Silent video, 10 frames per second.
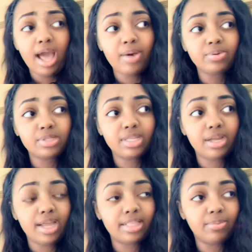I was
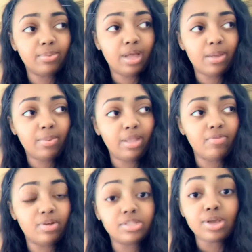there at the company
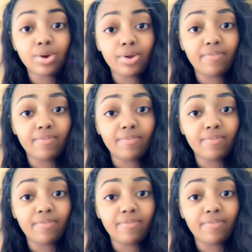for a total